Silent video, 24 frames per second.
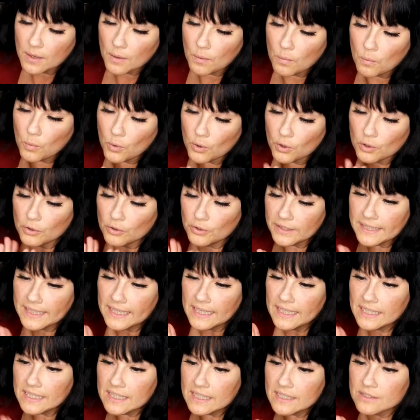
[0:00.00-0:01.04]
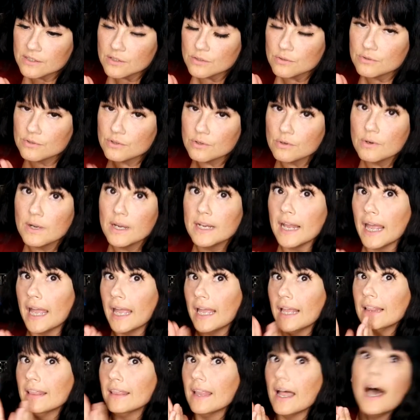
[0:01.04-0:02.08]
we're looking into doing
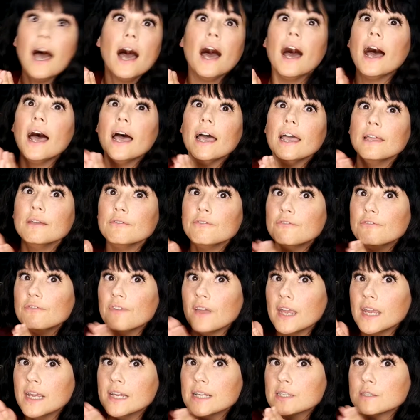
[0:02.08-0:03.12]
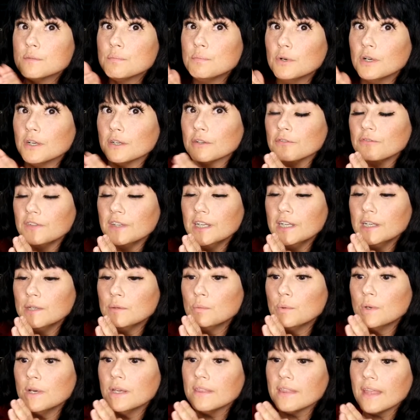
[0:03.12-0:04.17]
a live Facebook
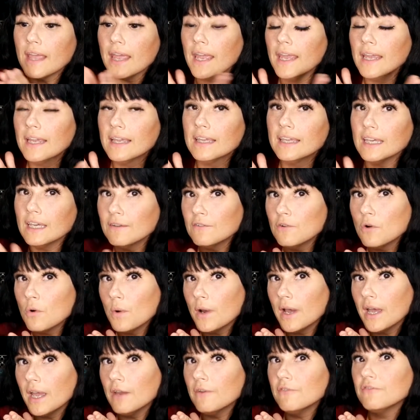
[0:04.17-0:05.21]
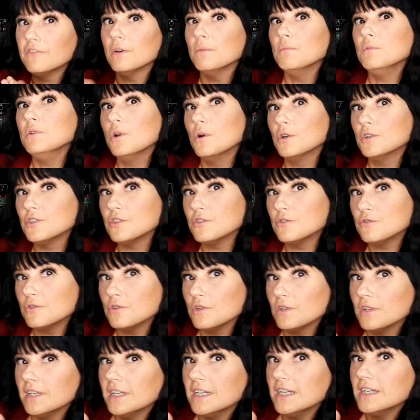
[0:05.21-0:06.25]
feed with a giveaway from yours
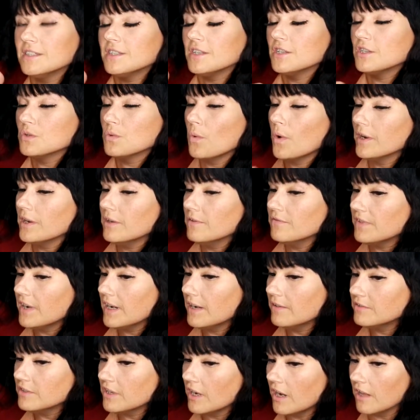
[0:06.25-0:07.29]
truly. It's a $25